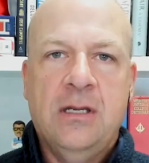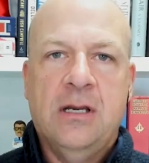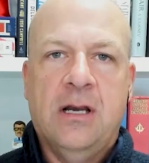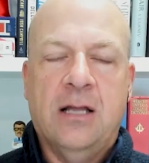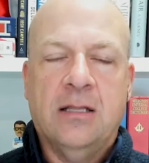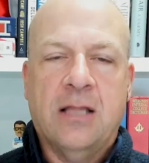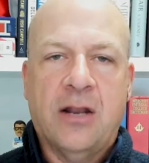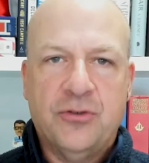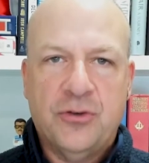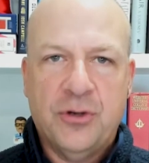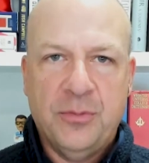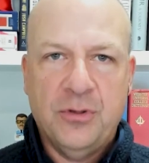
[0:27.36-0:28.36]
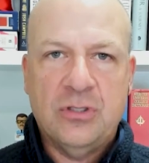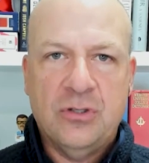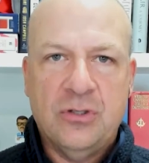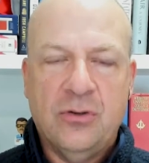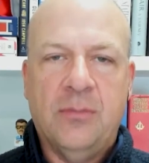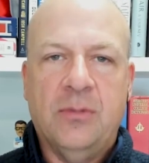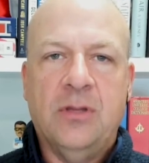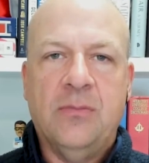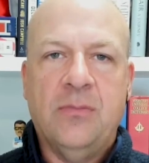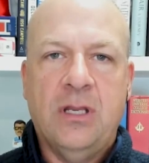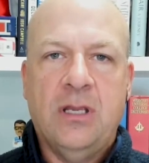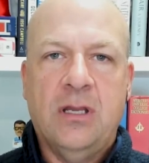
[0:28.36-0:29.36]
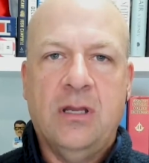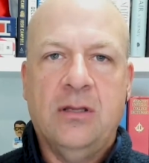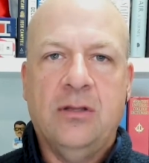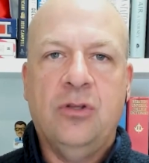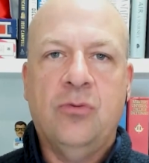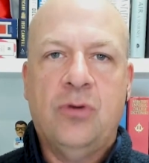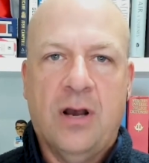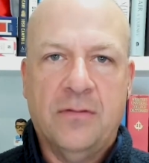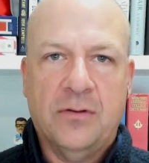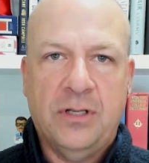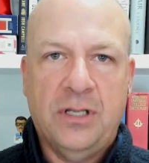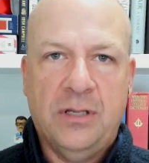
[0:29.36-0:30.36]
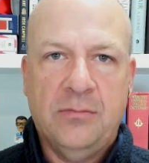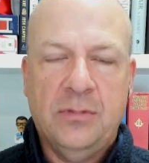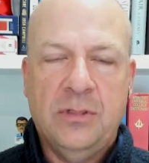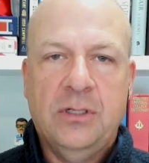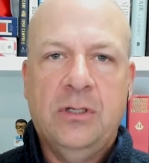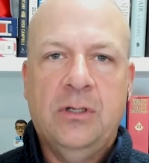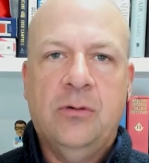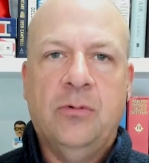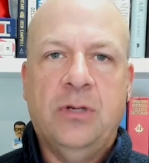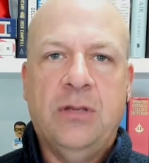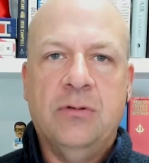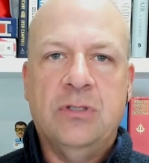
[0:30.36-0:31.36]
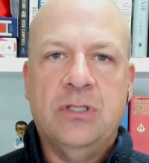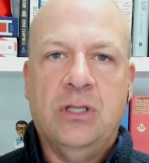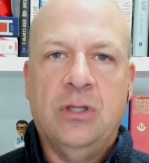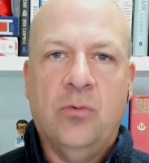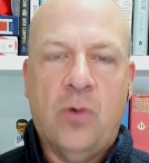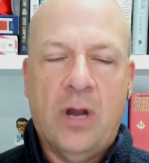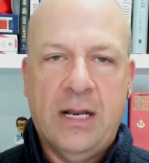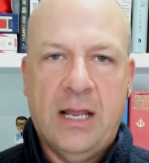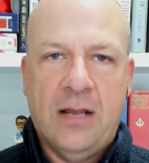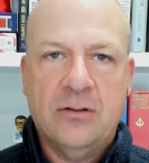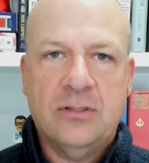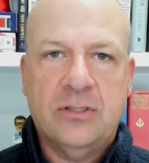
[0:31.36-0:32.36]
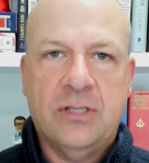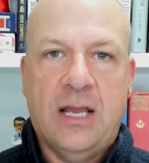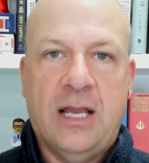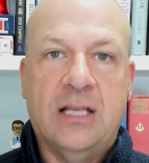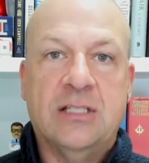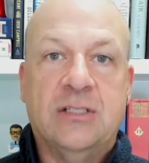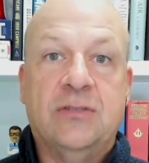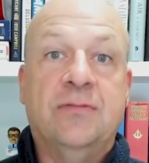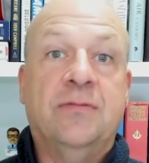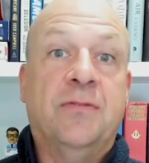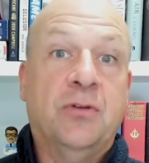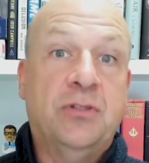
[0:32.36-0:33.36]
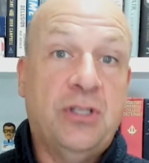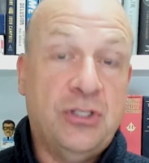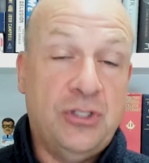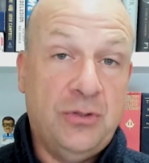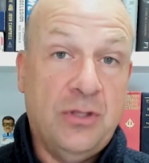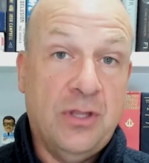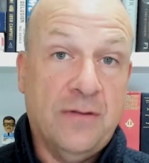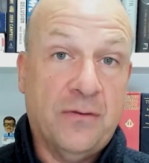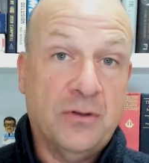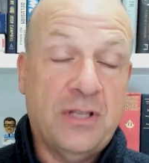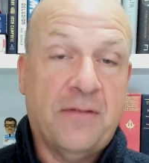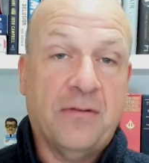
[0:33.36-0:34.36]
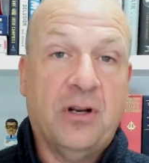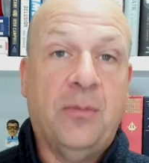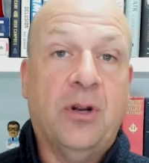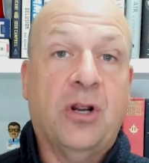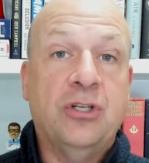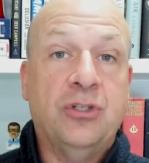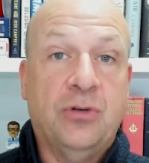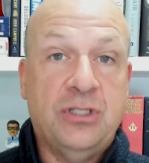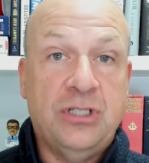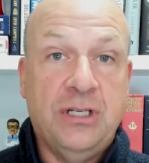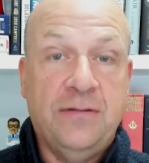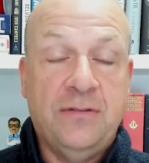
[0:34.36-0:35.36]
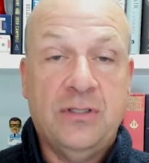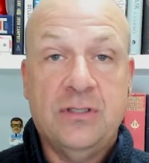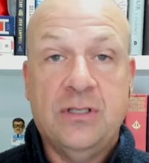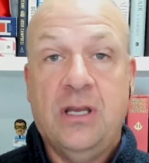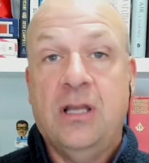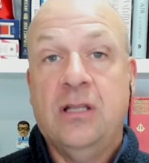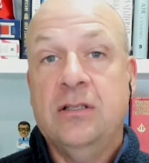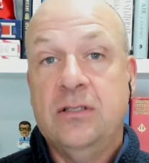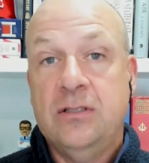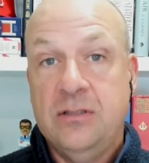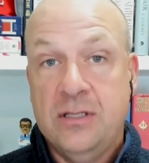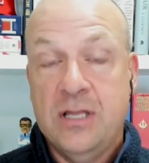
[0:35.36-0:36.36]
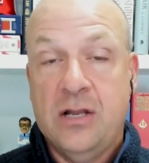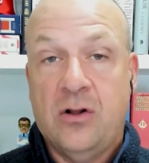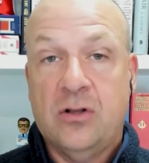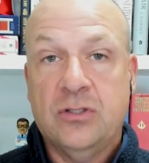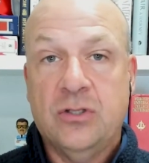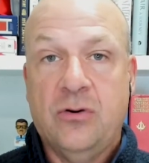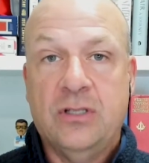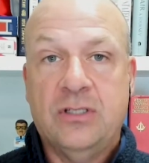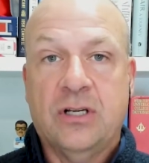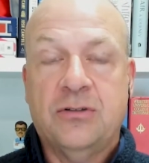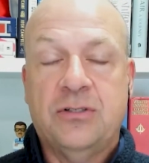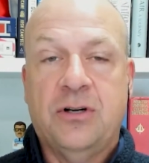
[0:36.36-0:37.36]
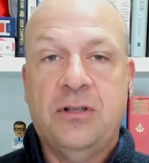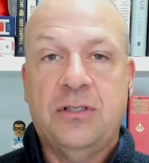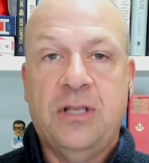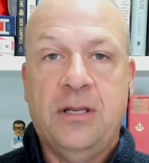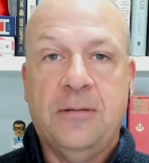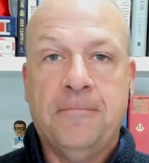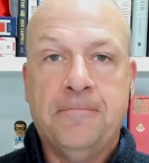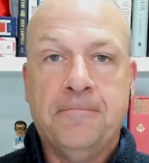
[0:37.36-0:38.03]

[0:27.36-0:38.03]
A lot of tributes to him in the media. You covered him when he was in the White House as the first African-American Joint Chiefs, and then also as Secretary of State.